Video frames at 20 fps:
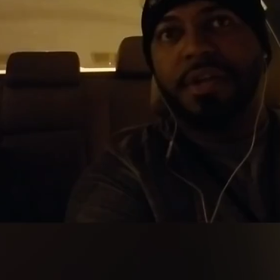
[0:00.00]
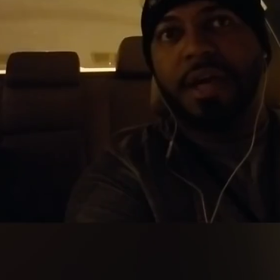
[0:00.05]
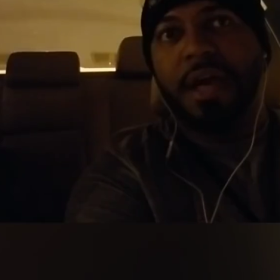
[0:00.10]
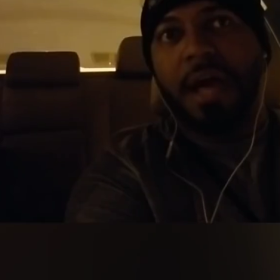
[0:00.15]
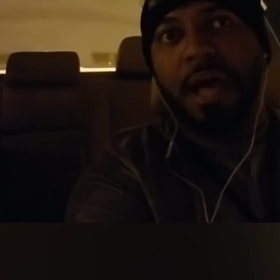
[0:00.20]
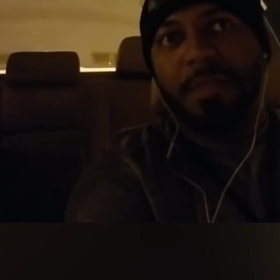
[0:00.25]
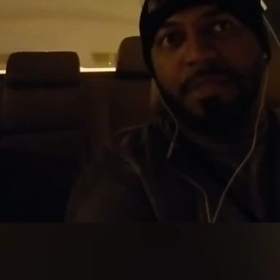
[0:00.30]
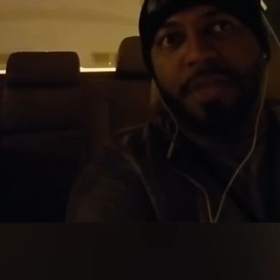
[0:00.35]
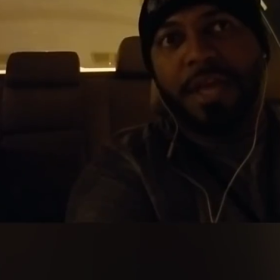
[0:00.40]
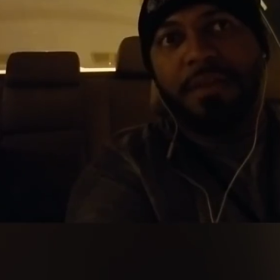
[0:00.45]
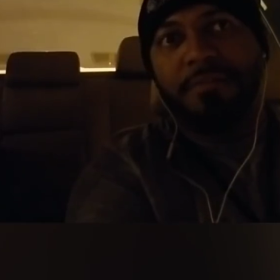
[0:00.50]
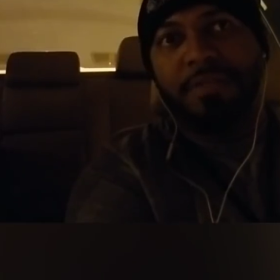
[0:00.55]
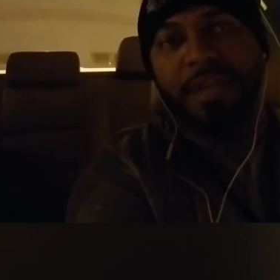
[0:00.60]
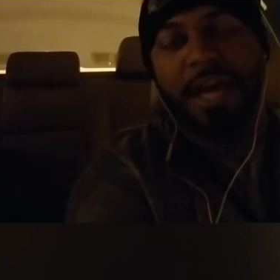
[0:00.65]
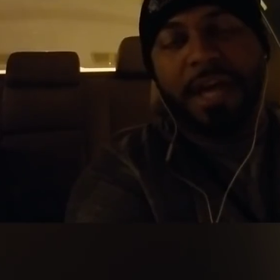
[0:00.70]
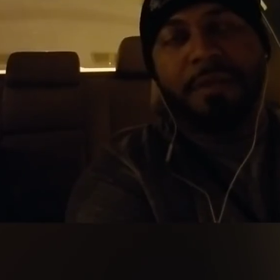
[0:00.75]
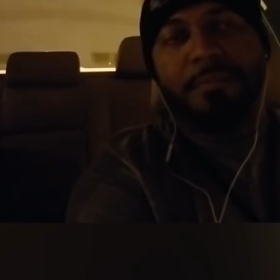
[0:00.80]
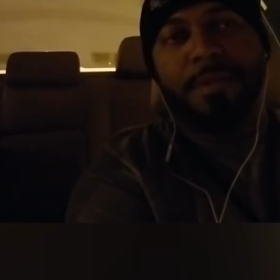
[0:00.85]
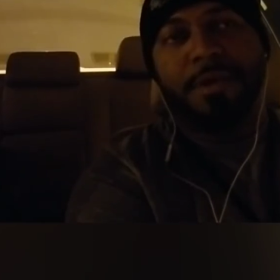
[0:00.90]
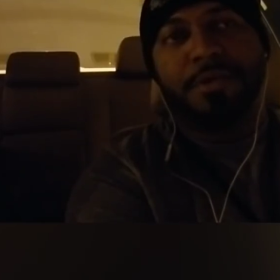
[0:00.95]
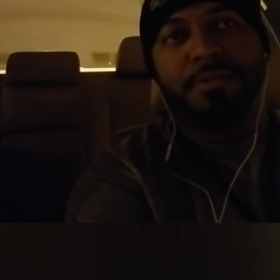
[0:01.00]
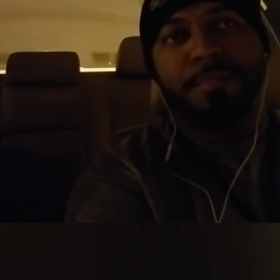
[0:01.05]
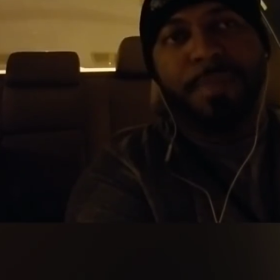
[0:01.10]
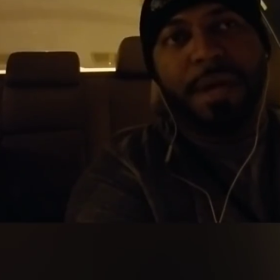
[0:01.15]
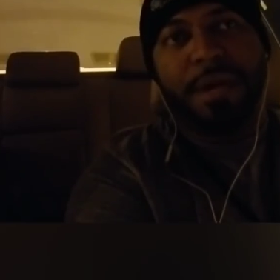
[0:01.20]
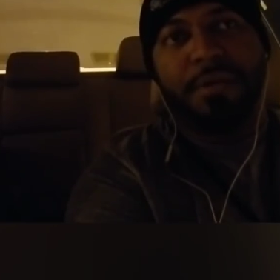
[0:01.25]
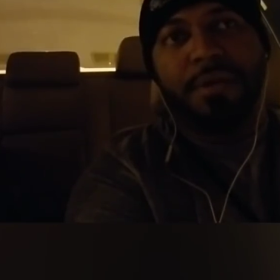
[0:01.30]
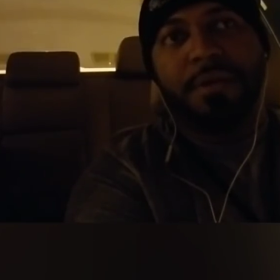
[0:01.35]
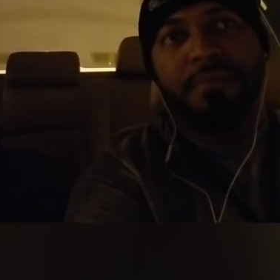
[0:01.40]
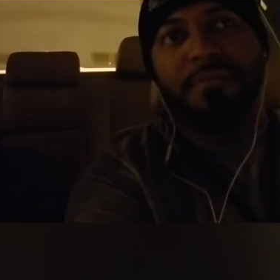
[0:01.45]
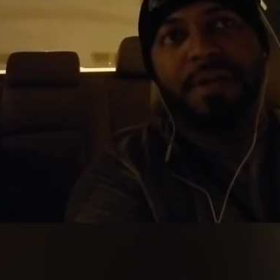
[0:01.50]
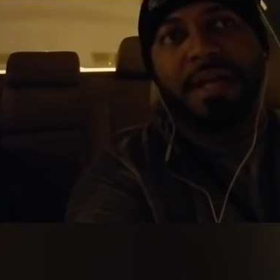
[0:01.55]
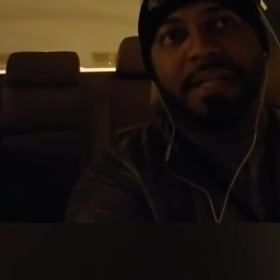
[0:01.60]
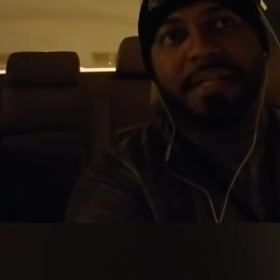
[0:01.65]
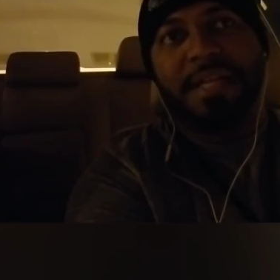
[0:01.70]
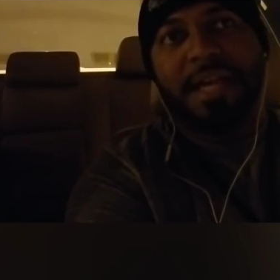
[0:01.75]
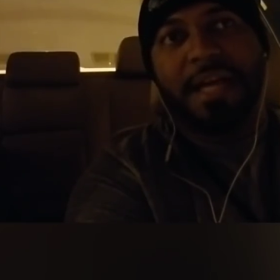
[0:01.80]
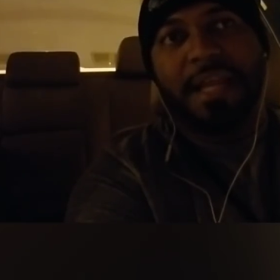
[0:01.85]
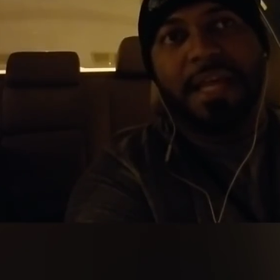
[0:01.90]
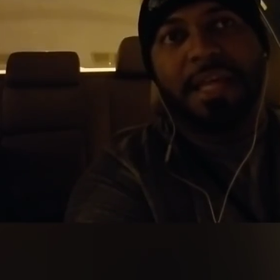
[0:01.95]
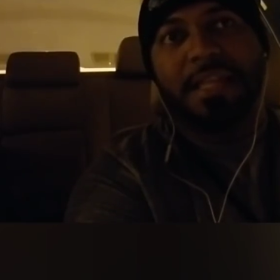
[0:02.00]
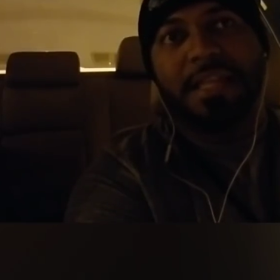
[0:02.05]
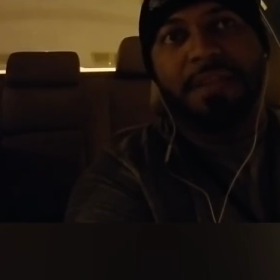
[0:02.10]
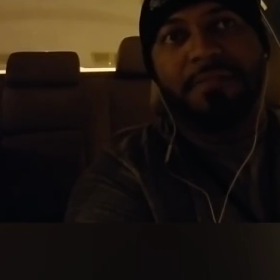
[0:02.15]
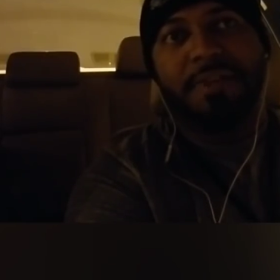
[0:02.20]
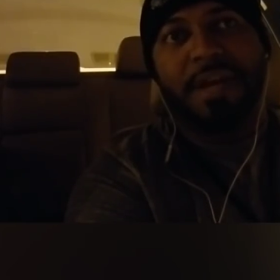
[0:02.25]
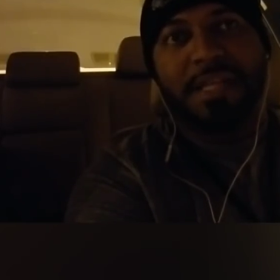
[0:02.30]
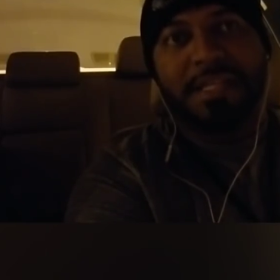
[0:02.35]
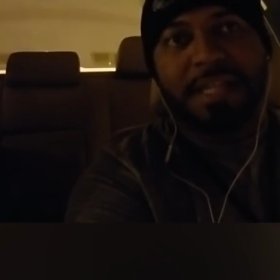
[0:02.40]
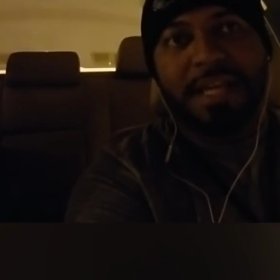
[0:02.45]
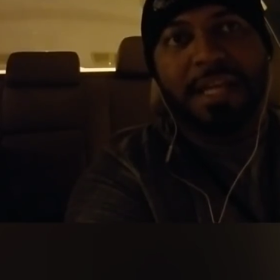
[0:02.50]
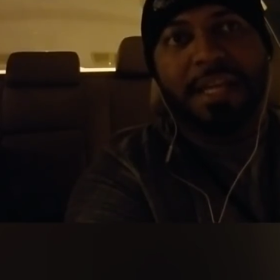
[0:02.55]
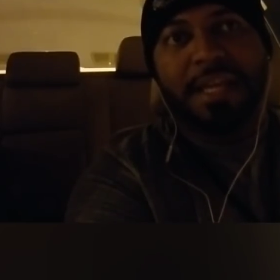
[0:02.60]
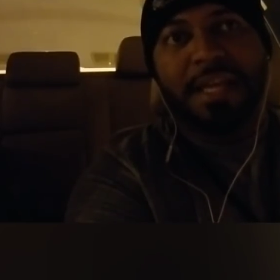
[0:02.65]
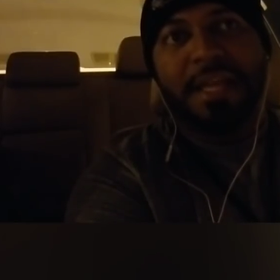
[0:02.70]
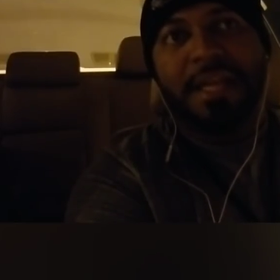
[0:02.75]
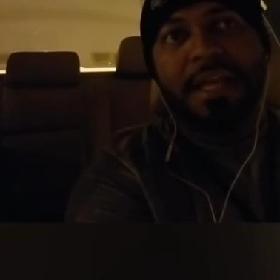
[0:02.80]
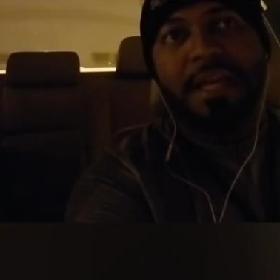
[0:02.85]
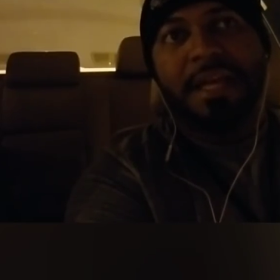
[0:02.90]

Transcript: Uh, I think Vladimir's better at Vitali. I think Vitali